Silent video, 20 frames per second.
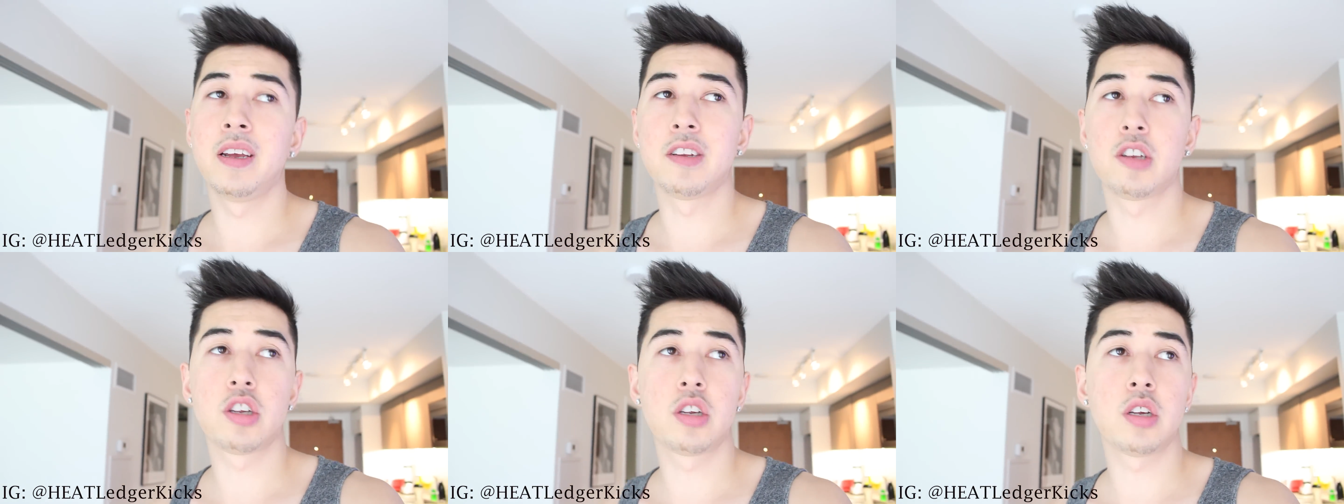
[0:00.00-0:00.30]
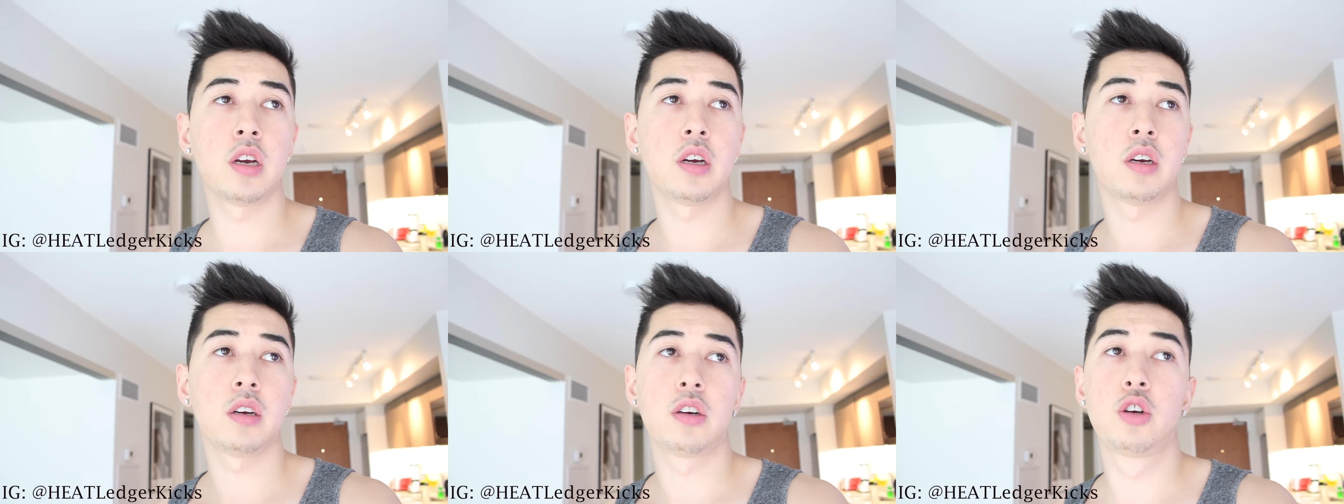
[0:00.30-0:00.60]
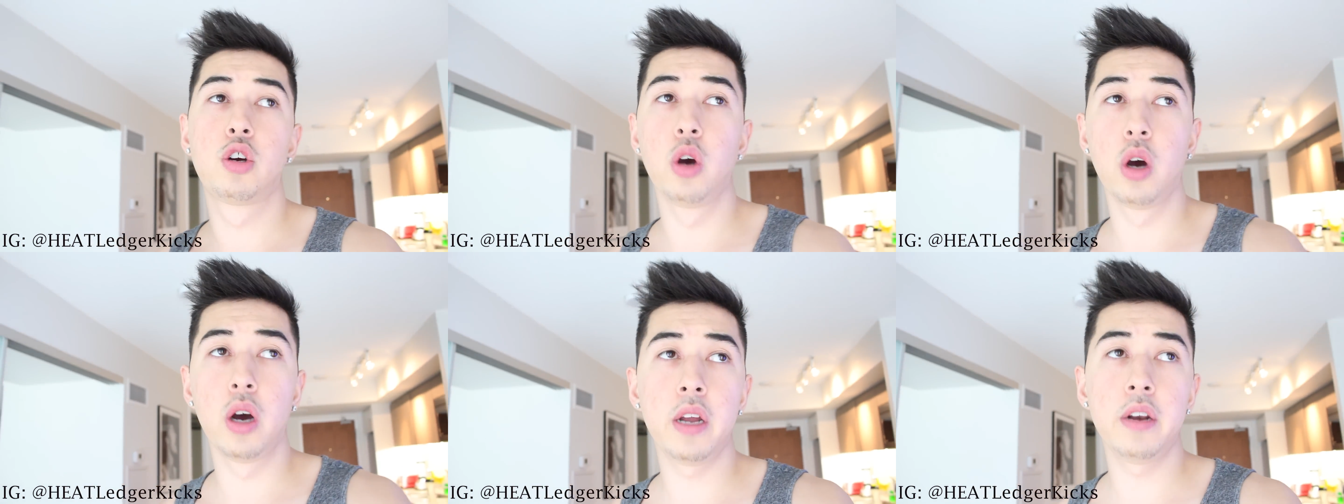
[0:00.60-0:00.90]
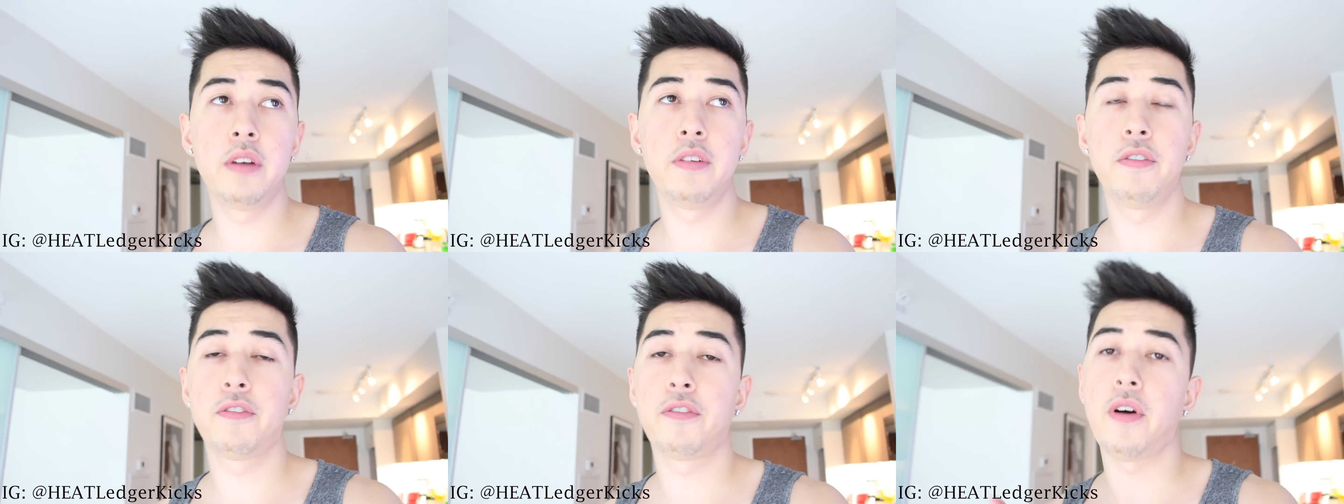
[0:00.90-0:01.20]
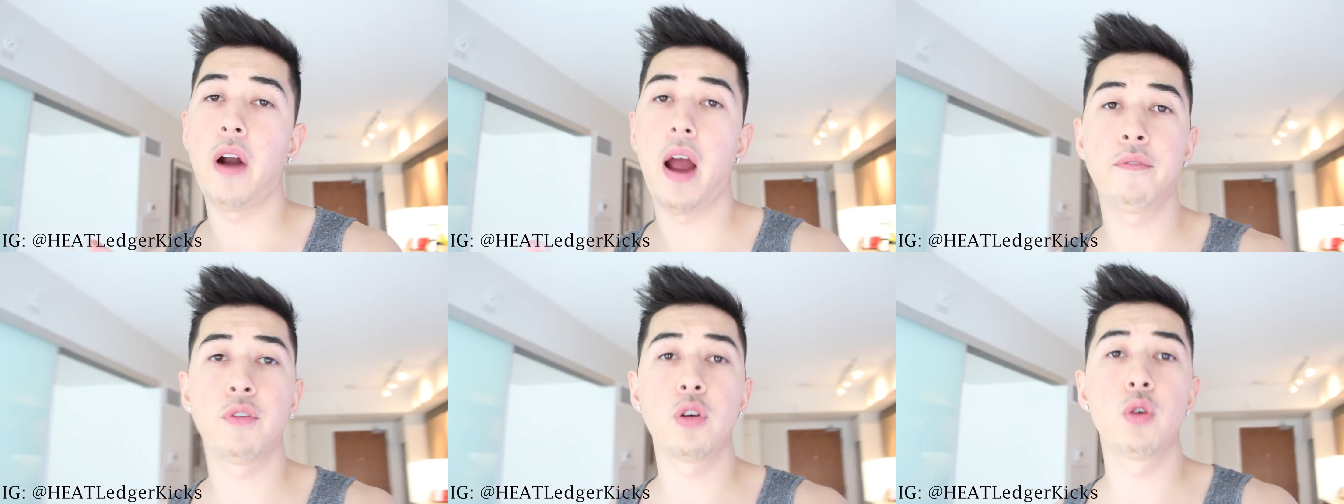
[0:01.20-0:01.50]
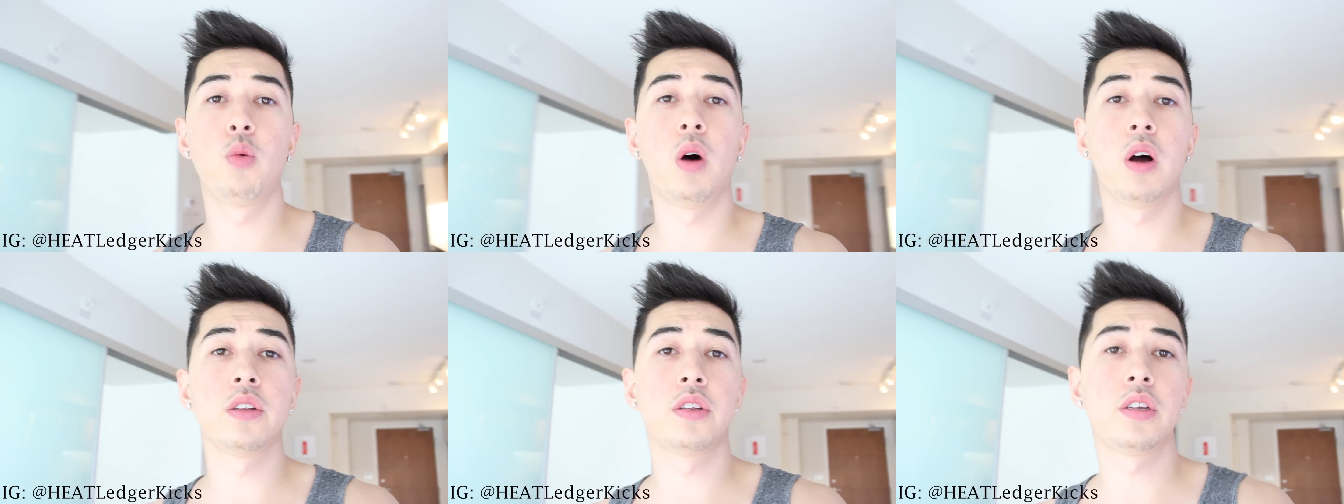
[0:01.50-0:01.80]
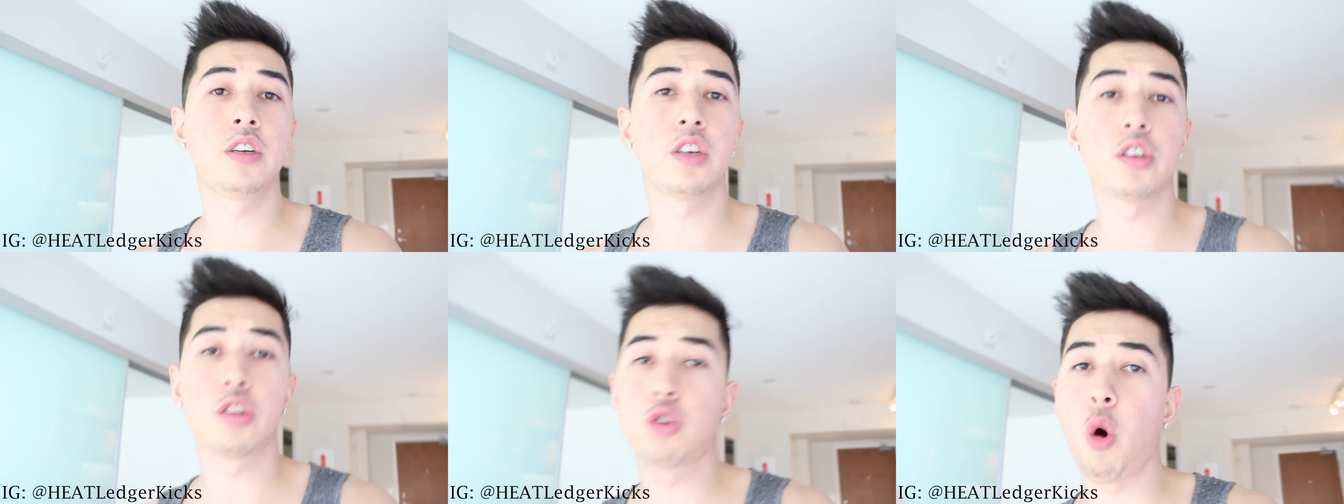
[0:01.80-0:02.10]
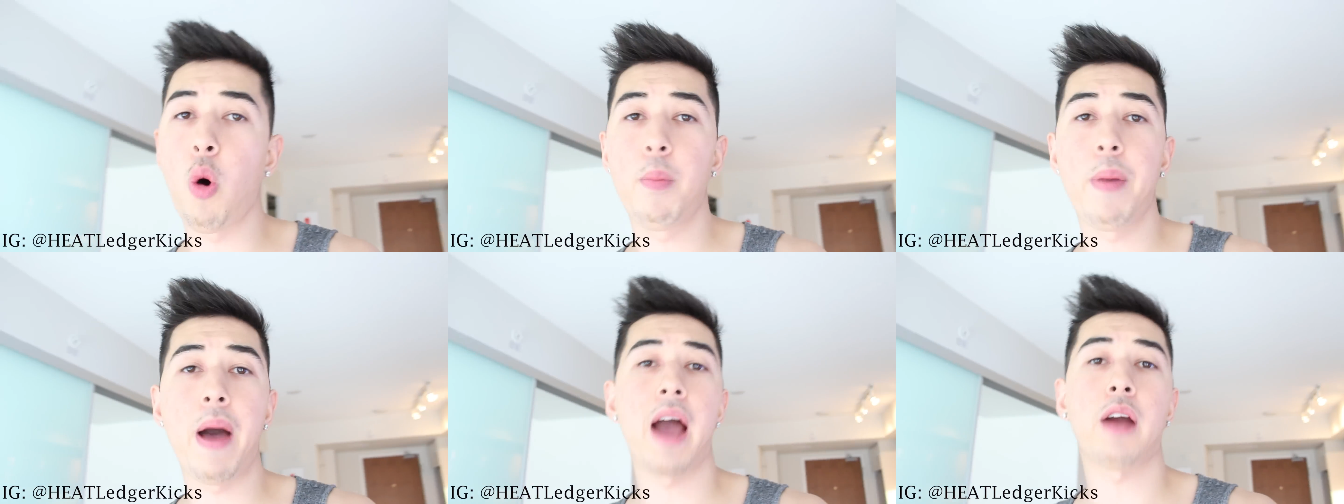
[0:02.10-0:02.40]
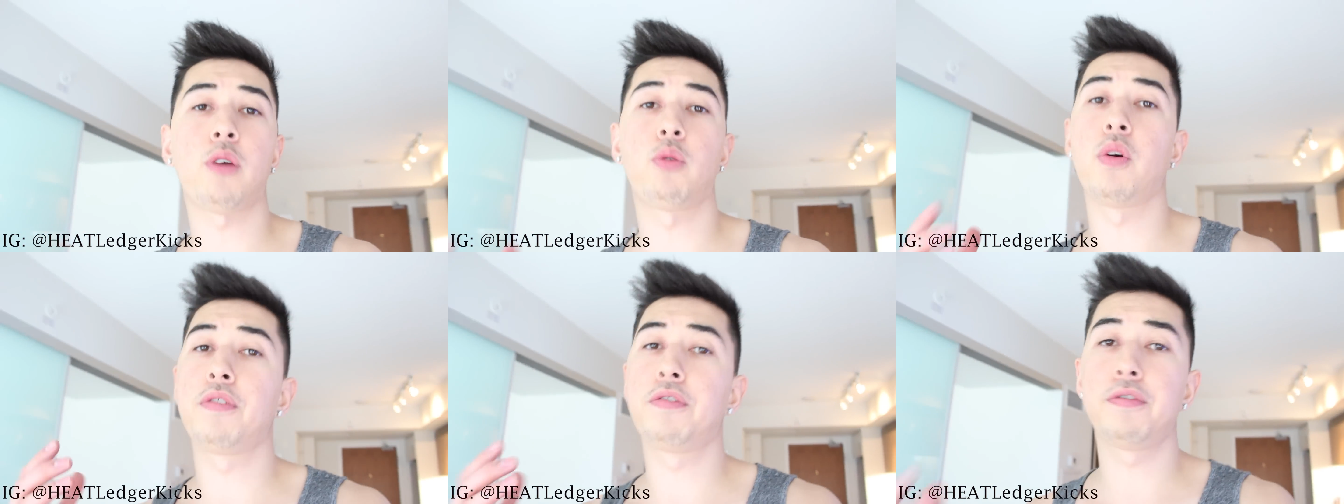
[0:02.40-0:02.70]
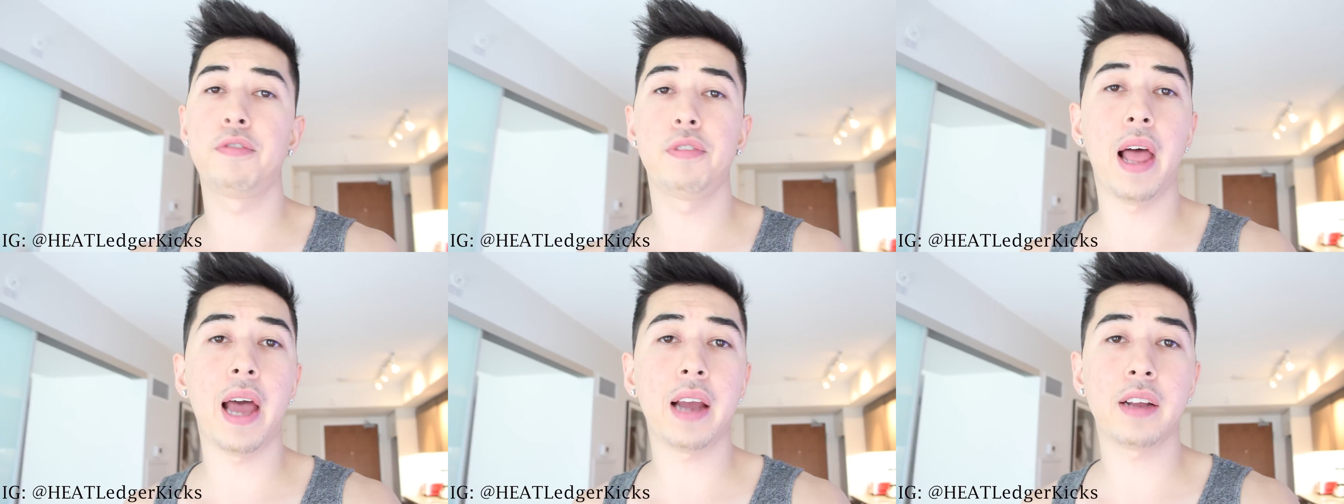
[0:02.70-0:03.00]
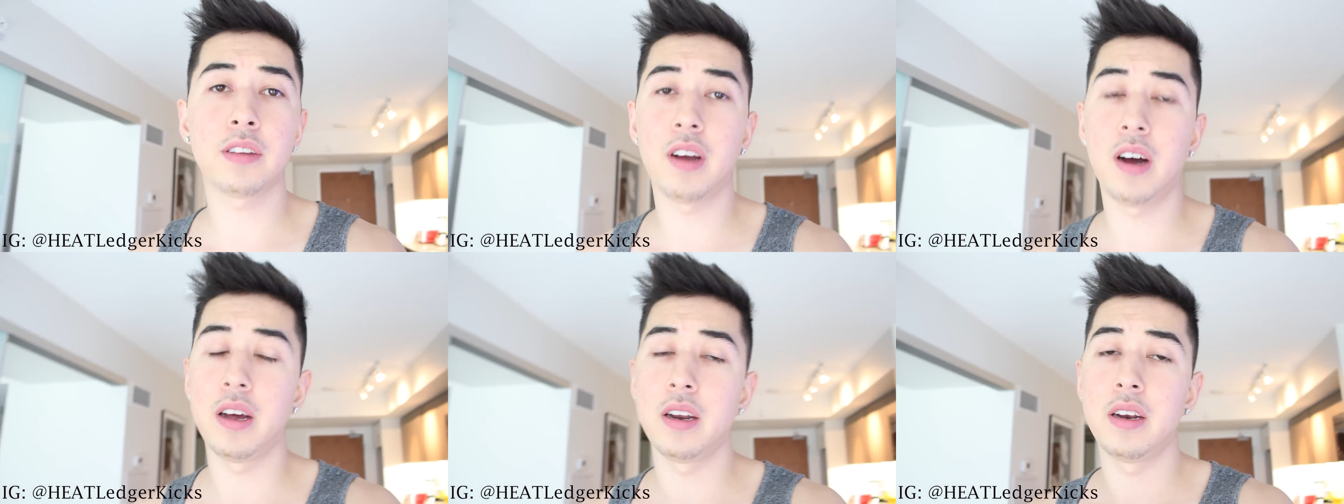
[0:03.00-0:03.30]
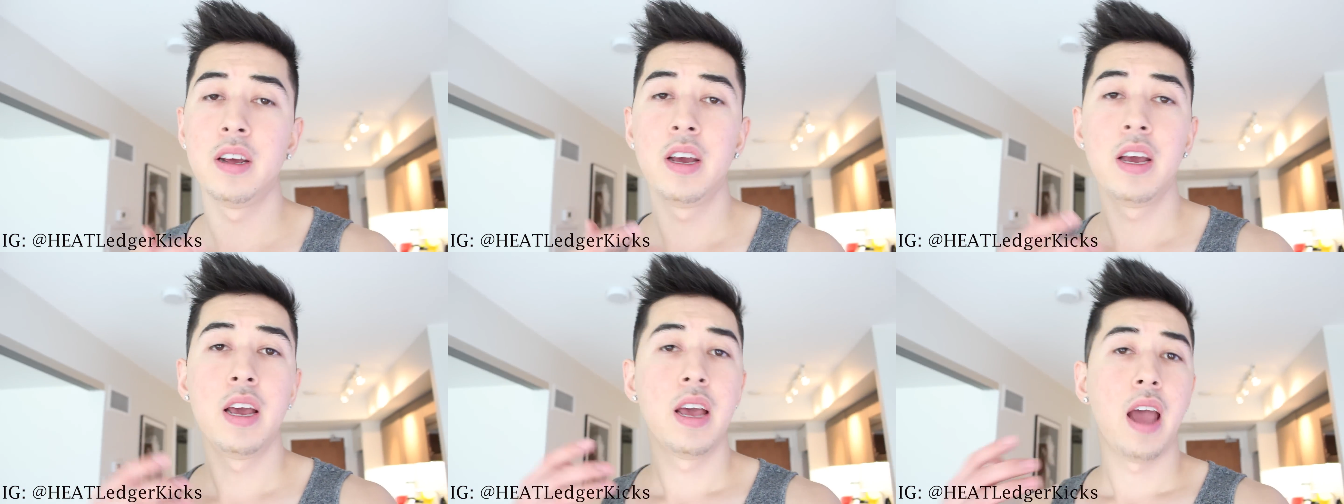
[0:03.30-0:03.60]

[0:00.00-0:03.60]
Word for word: it's good for everyone to just go back, reflect on